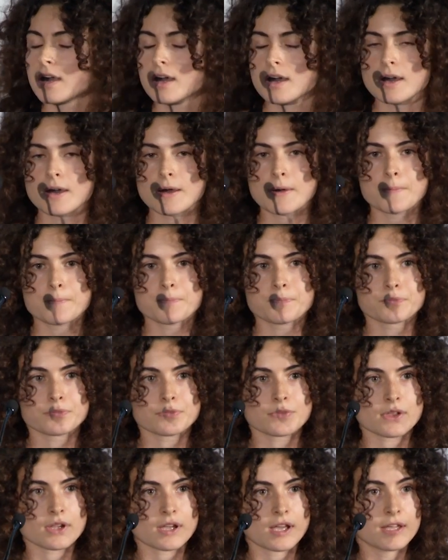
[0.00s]
And
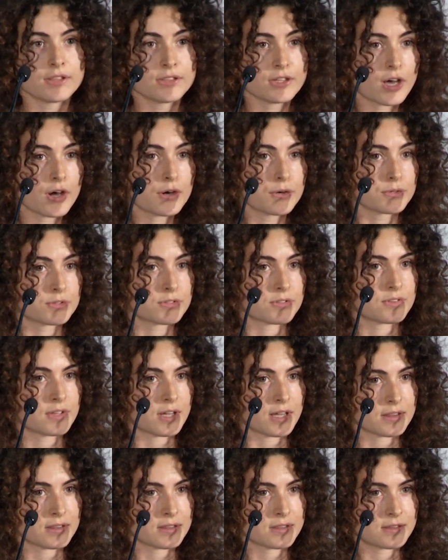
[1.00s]
note
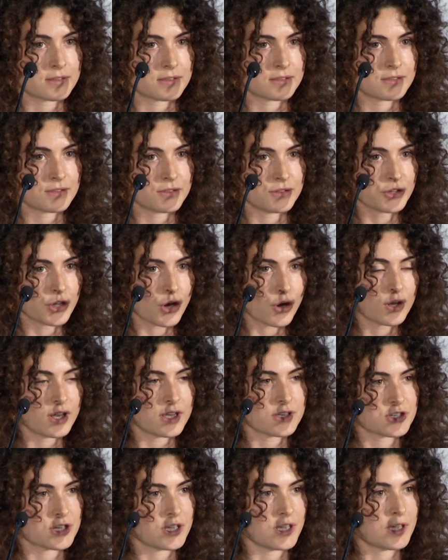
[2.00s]
that
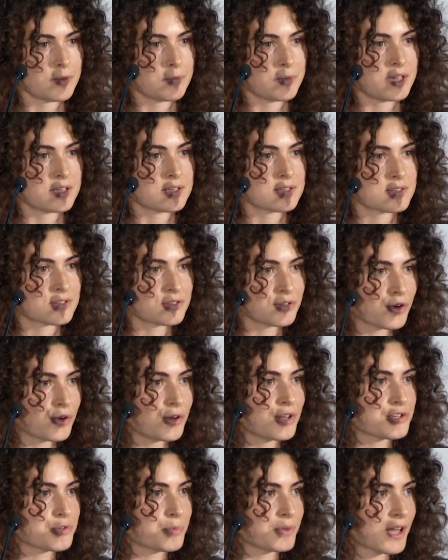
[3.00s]
knowledge here means
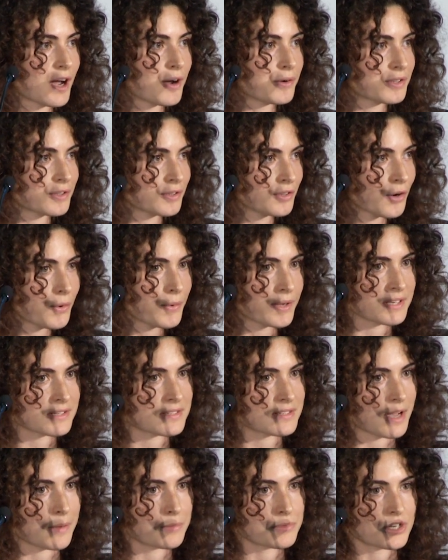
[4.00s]
knowledge without a knowing
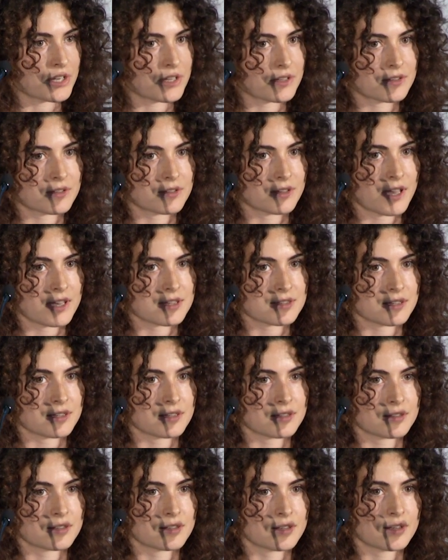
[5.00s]
subject, as
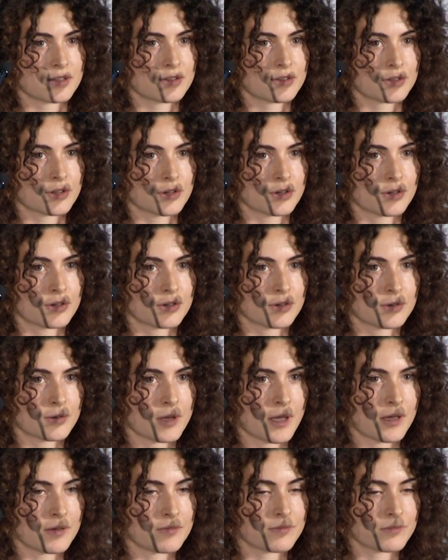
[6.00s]
in the
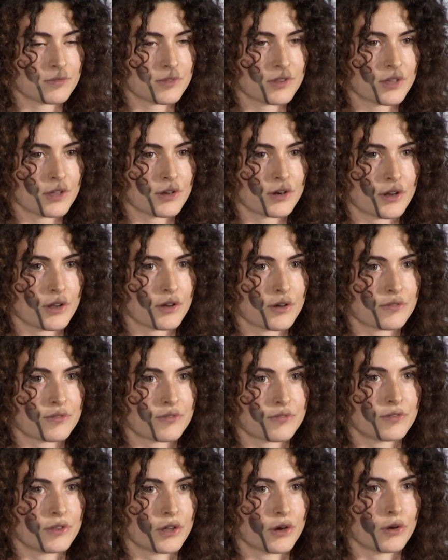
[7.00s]
theory of
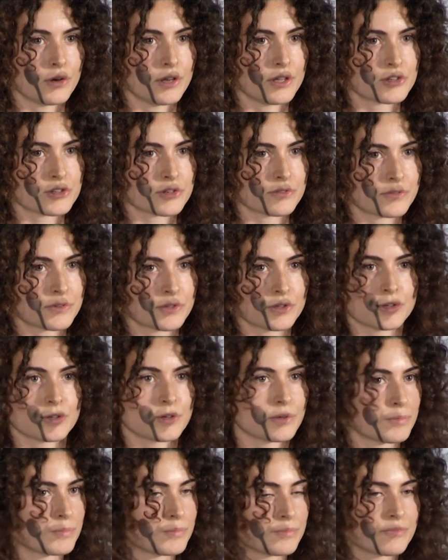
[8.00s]
knowledge of
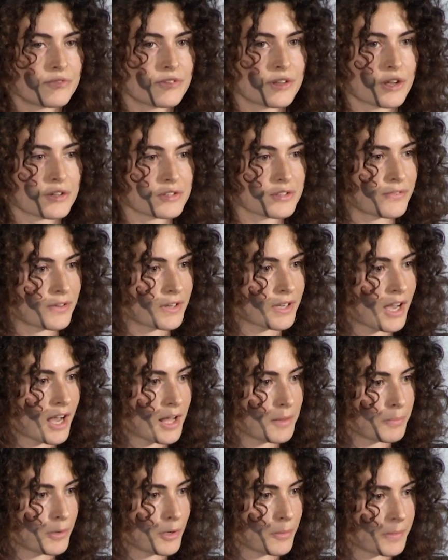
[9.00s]
the philosopher
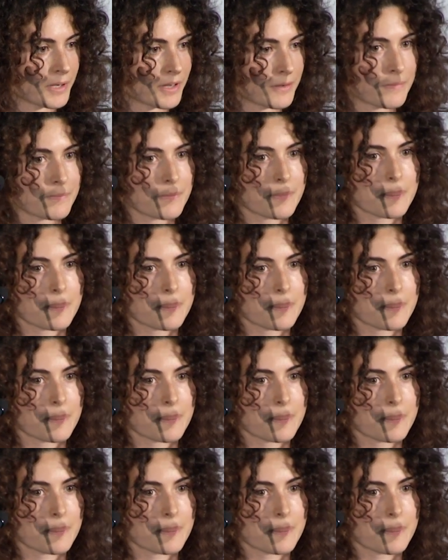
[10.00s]
Karl Popper.